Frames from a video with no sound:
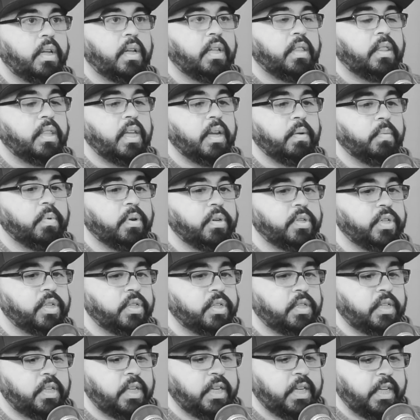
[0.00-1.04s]
They were
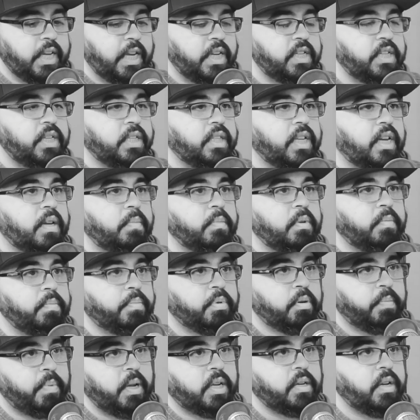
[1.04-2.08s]
just engaging them and
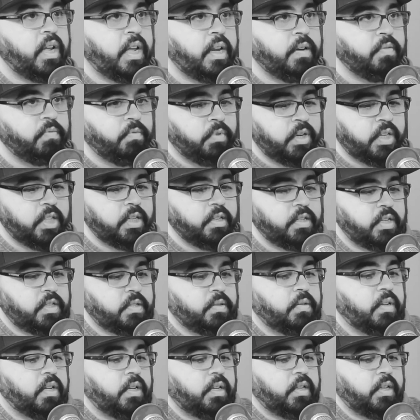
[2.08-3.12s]
perpet and really
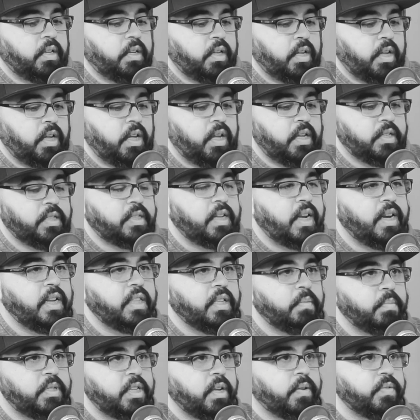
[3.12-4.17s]
just assigning
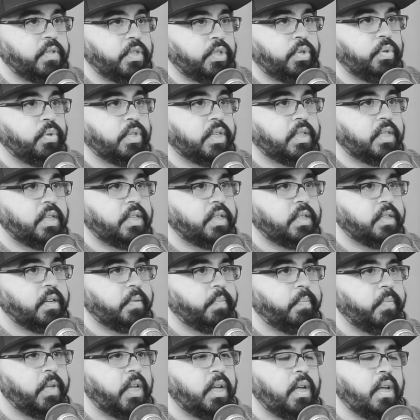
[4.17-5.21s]
themselves to the
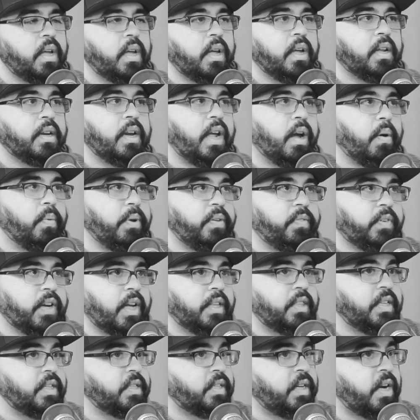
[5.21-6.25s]
system. Now we've
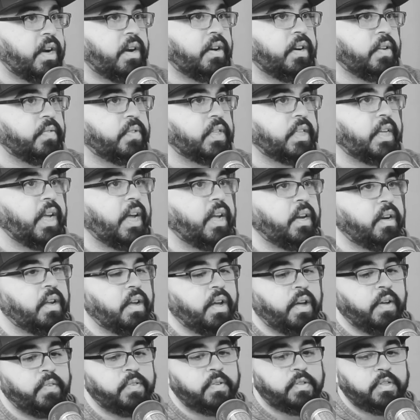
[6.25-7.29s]
got these narratives again
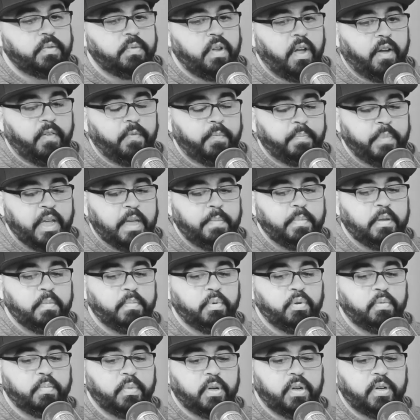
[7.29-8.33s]
of, of baby
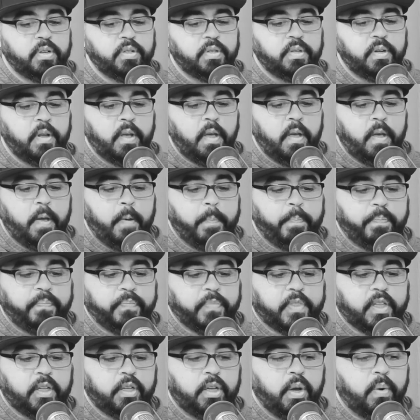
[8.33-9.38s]
boomers
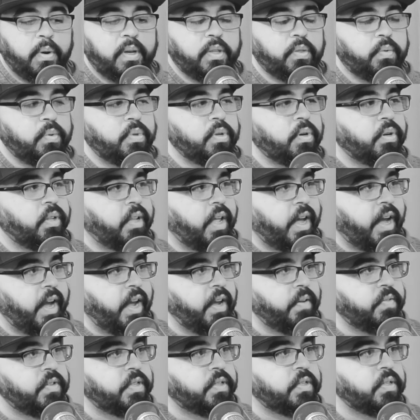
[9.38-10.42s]
going through their
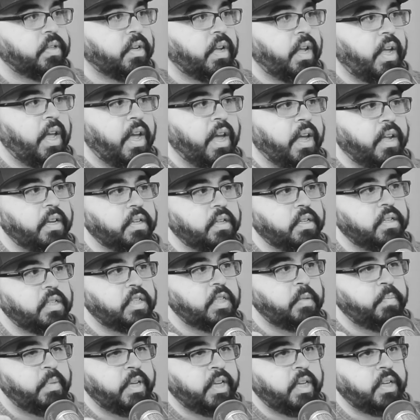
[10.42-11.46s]
lives and
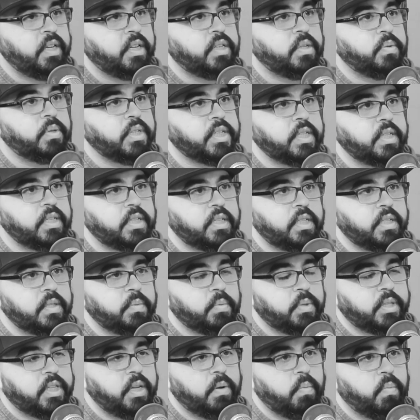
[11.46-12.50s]
speaking into existence
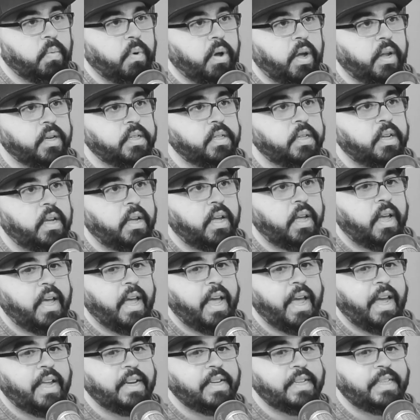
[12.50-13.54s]
what they want.
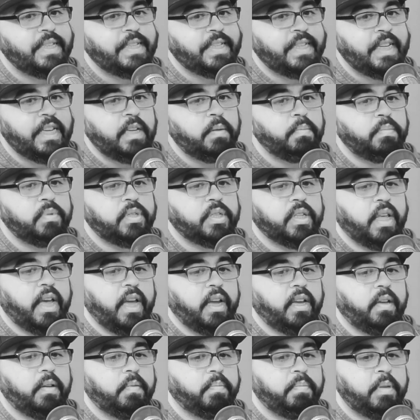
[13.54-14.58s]
And it seems
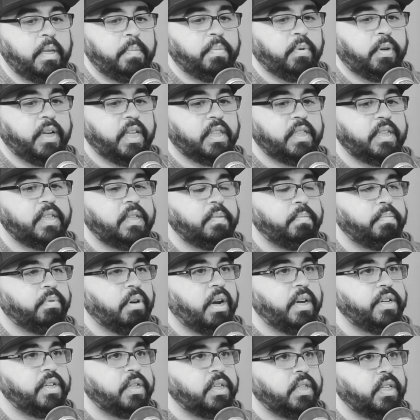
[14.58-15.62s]
like people get this
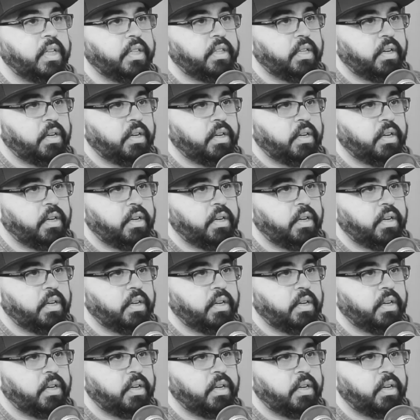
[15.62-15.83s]
impression that